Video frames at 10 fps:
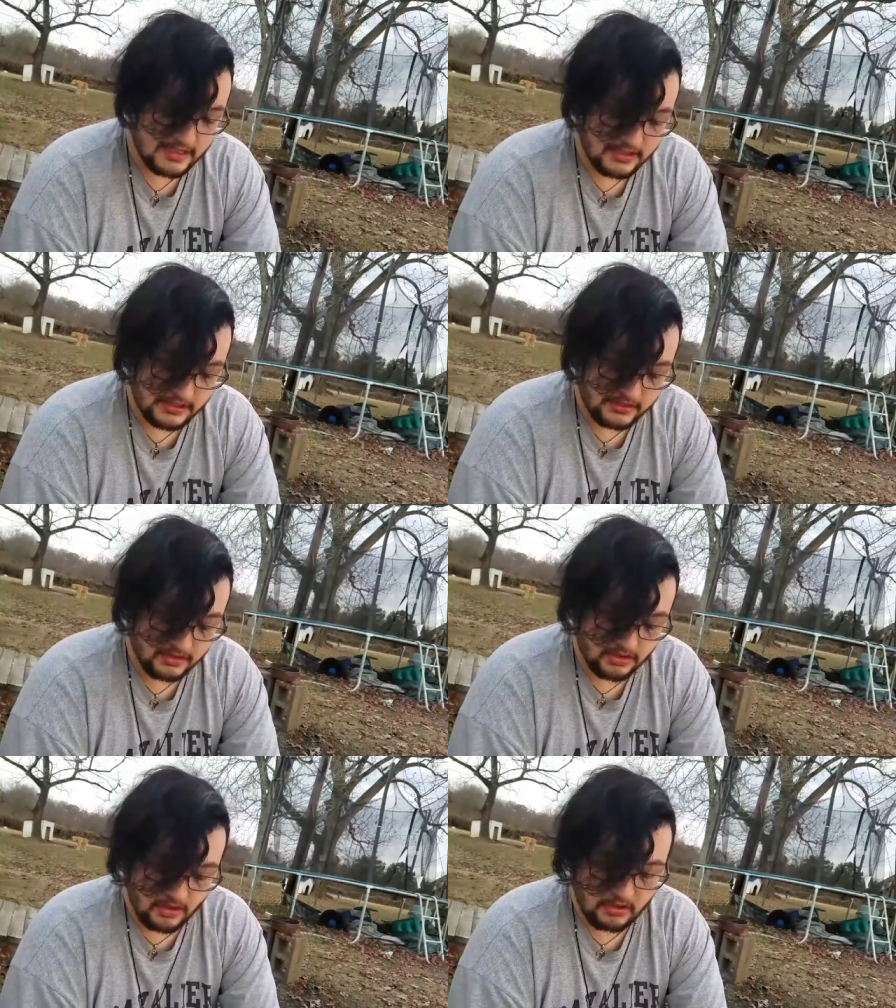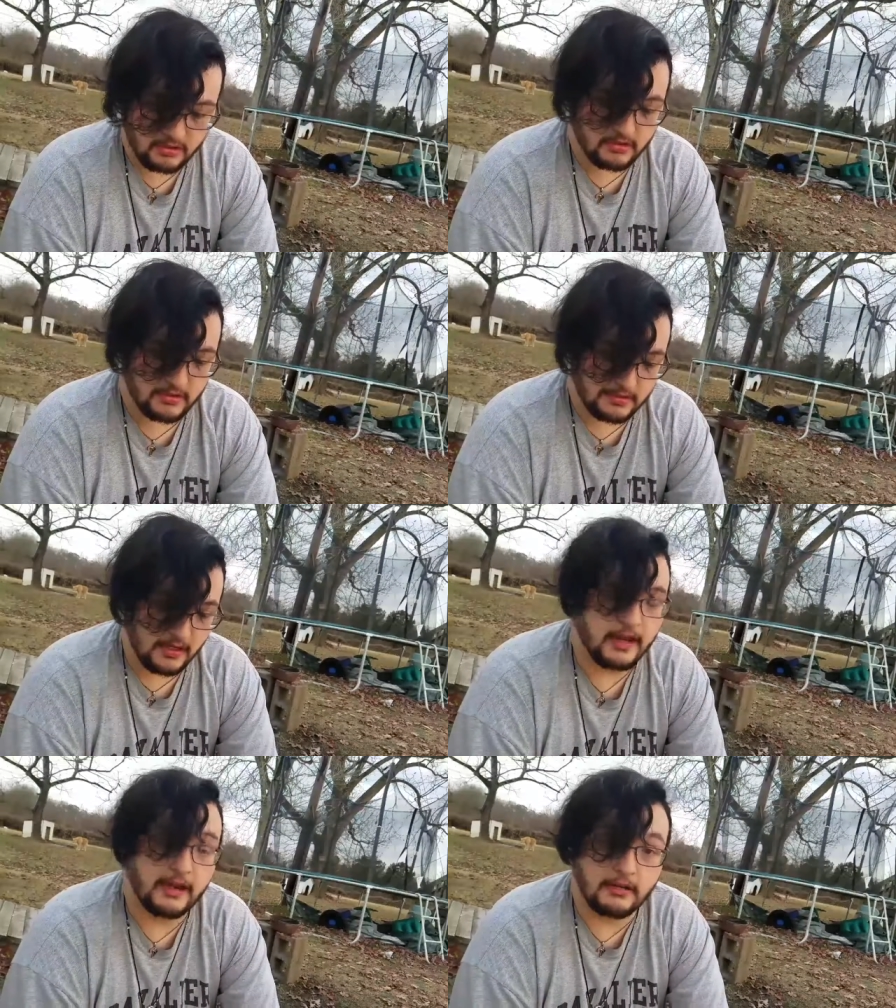actually stronger
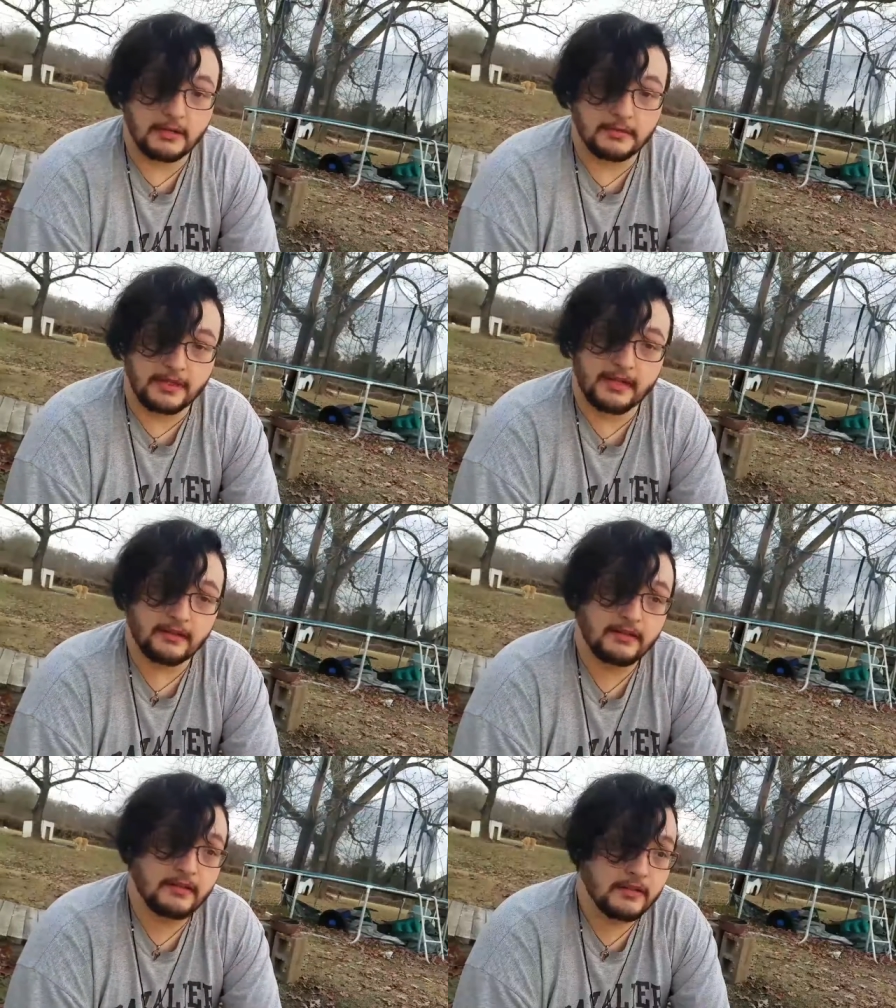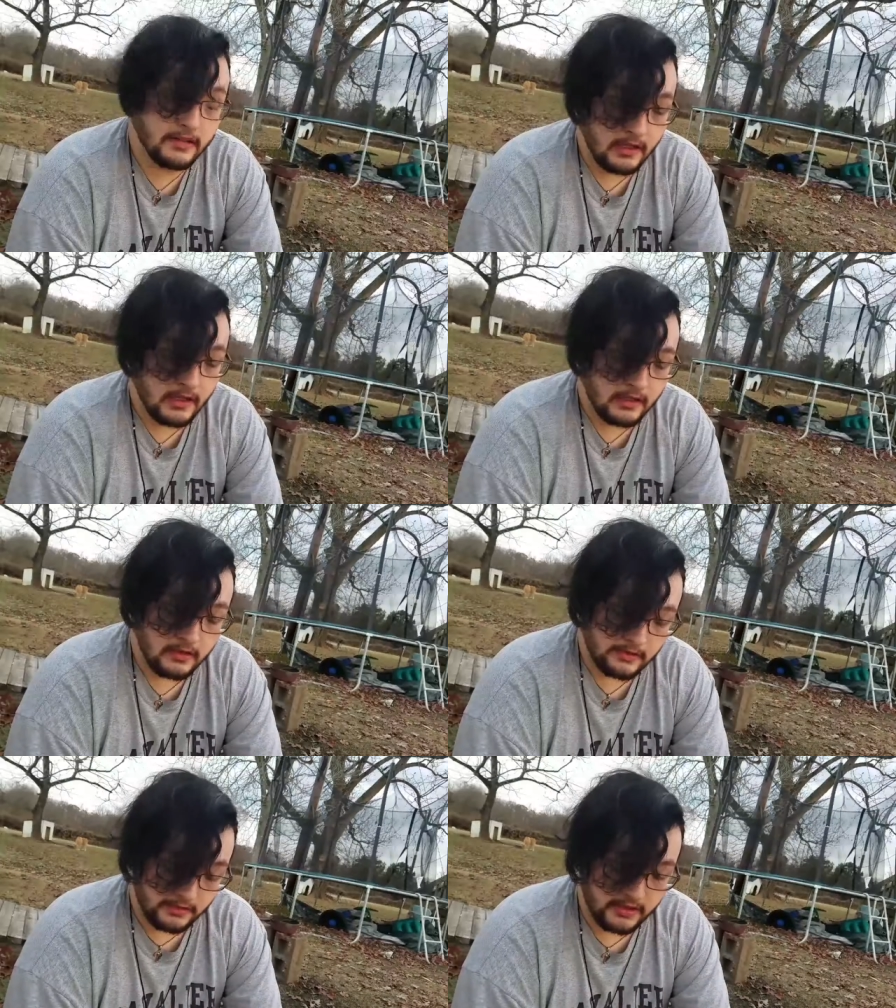and held up together,
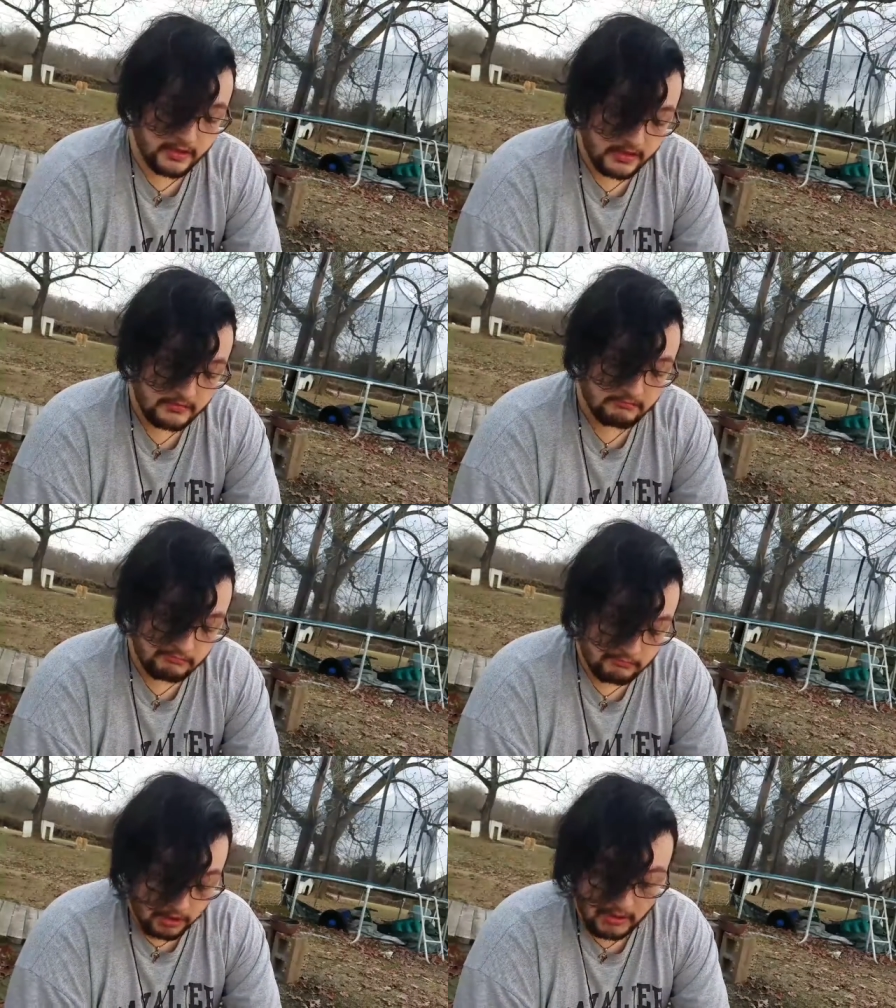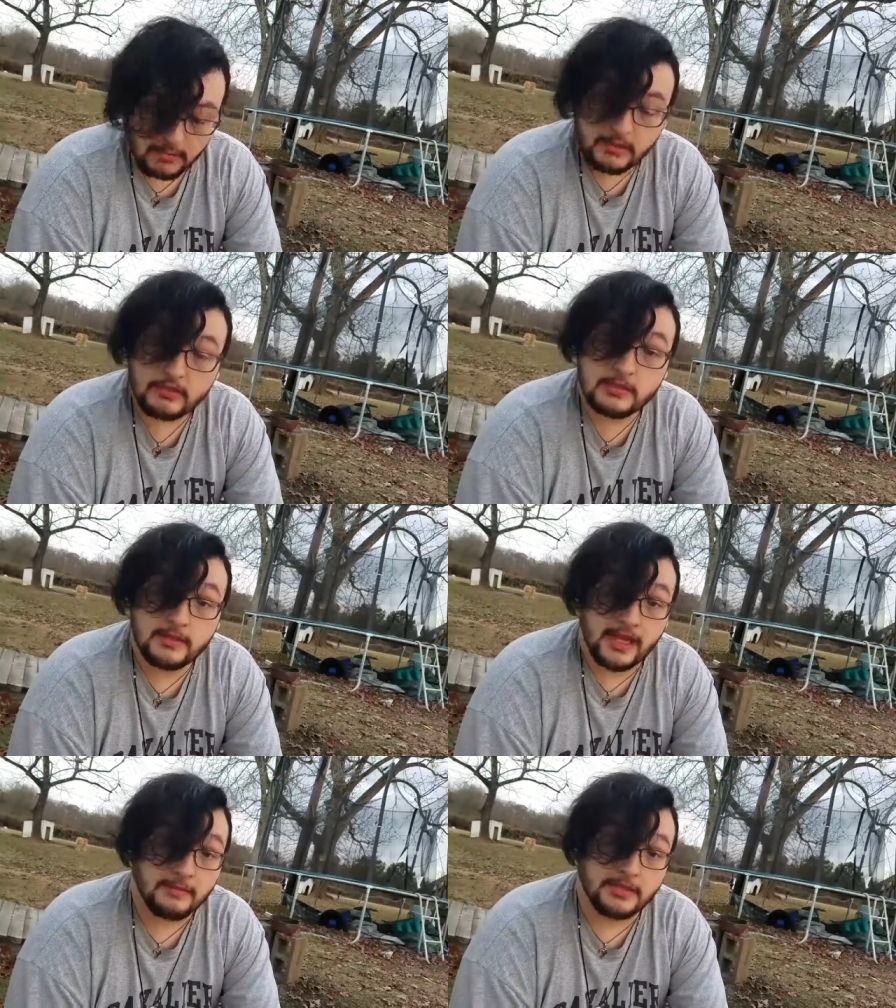you could probably do
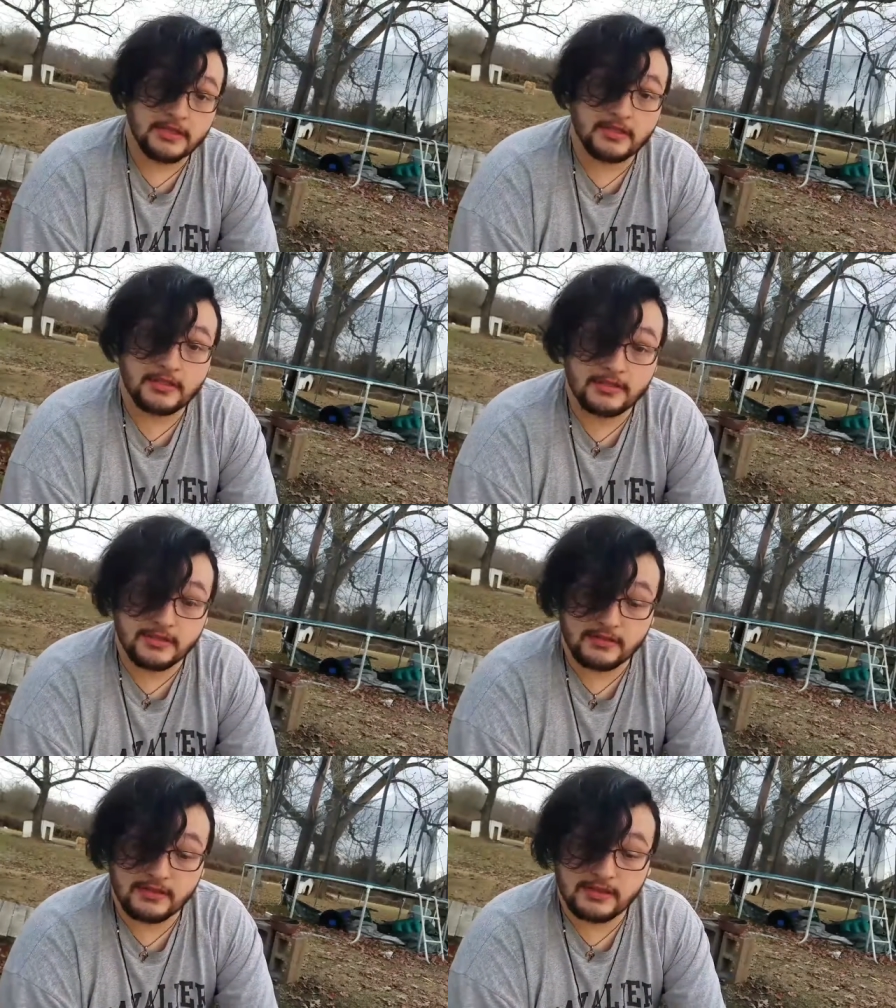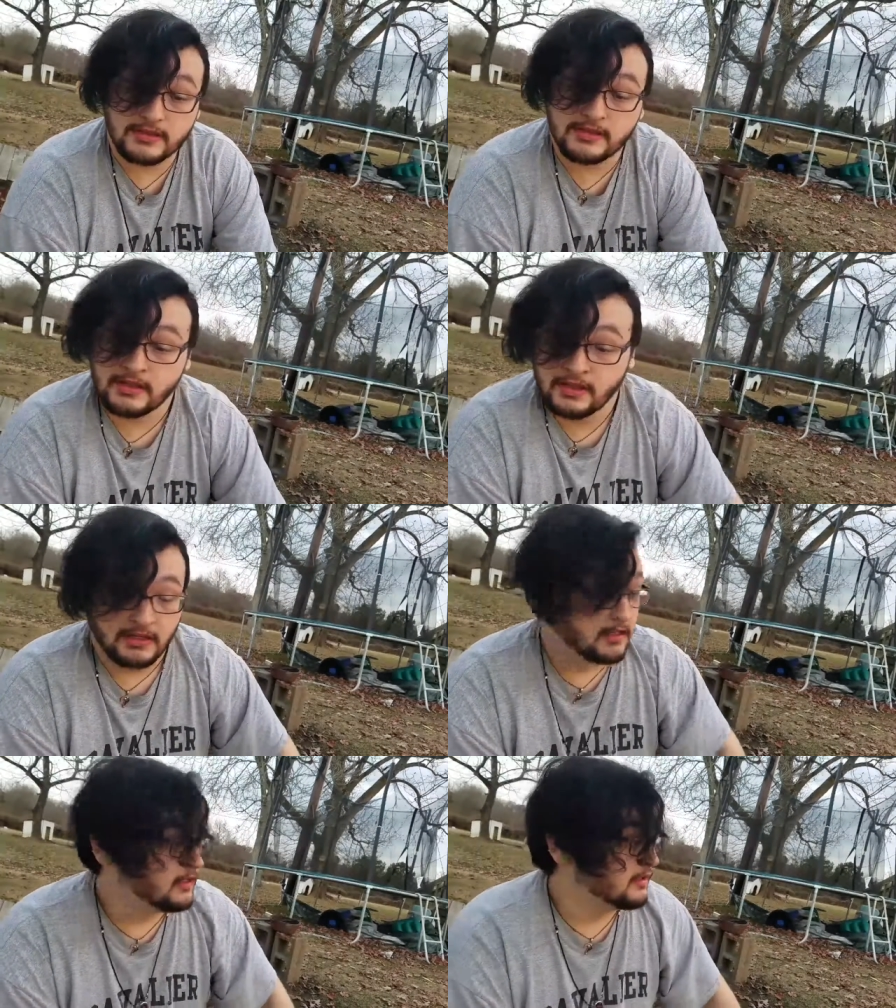some damage. So
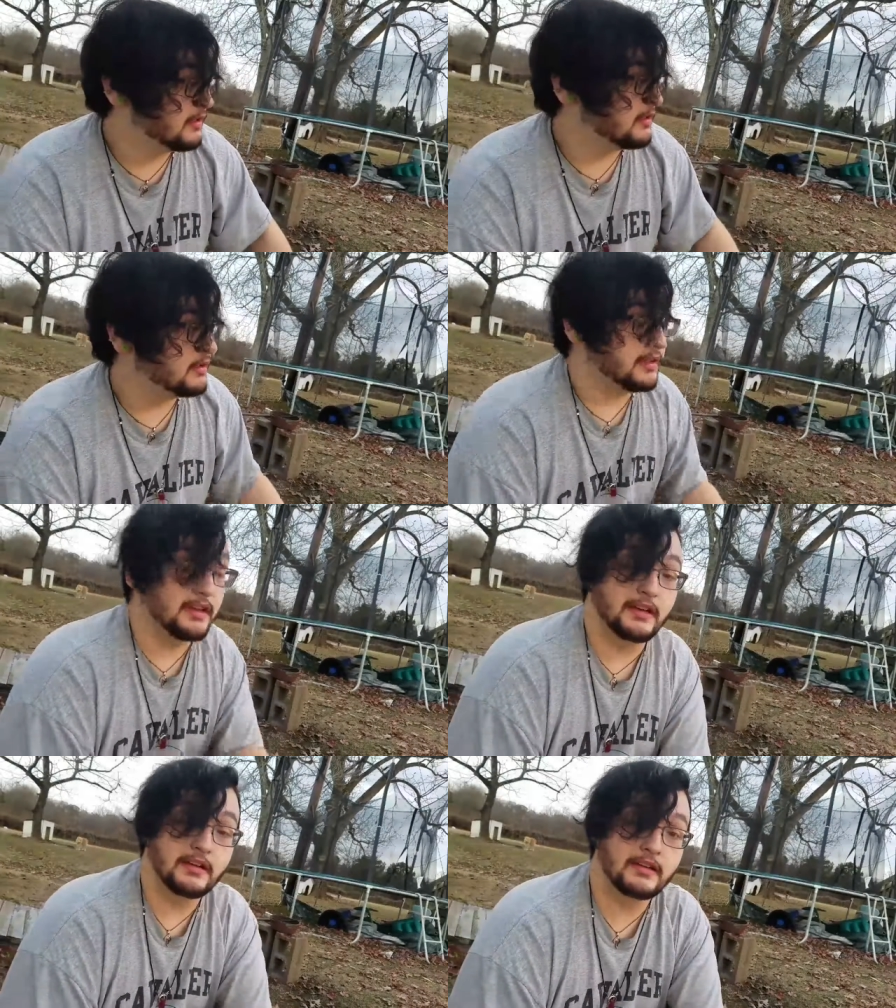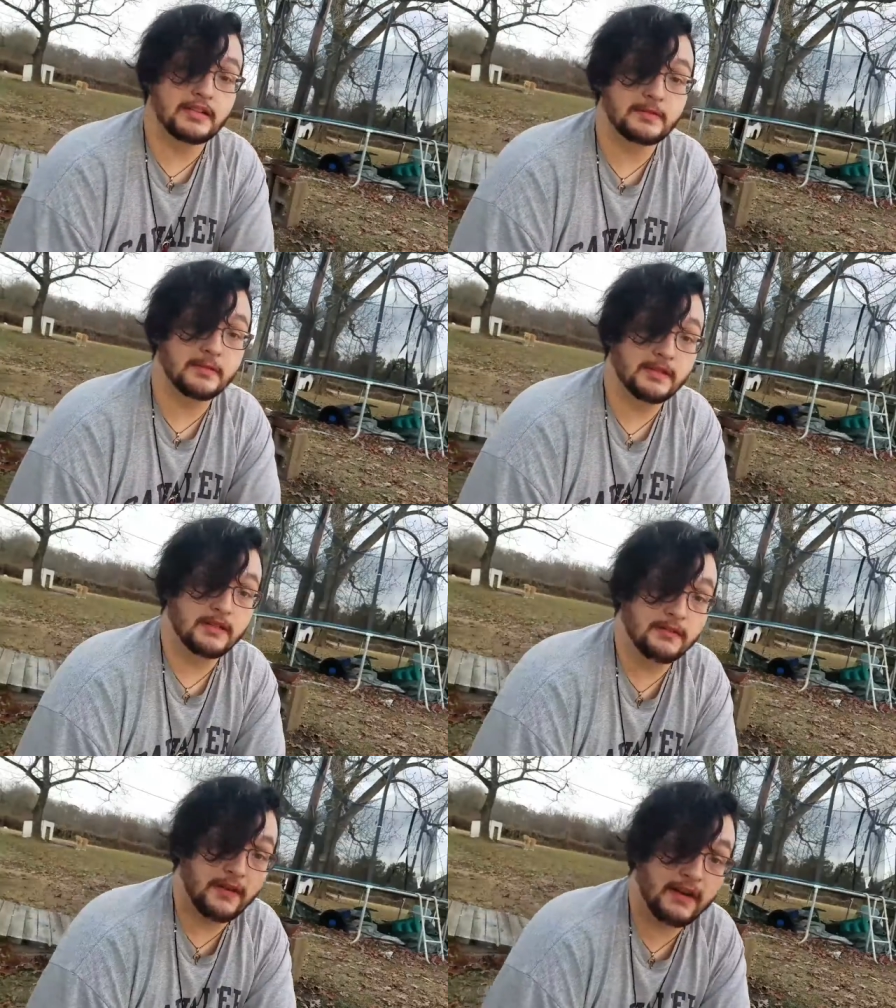yeah, it's
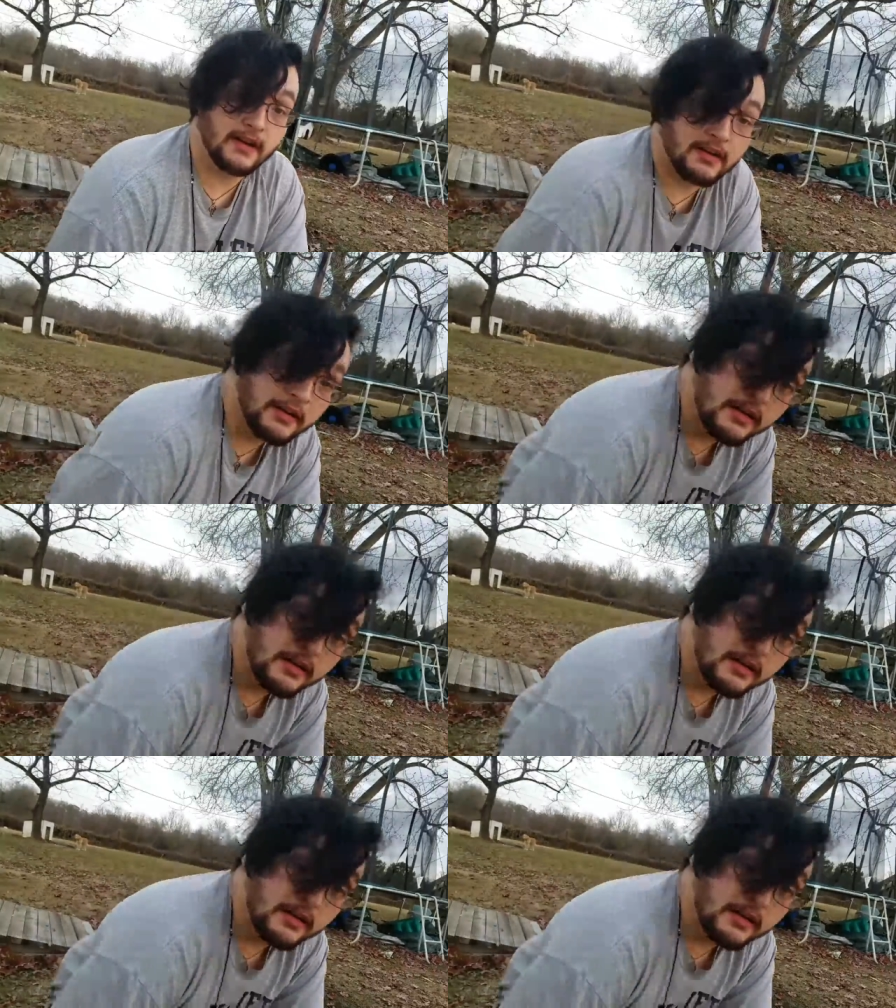been Fire.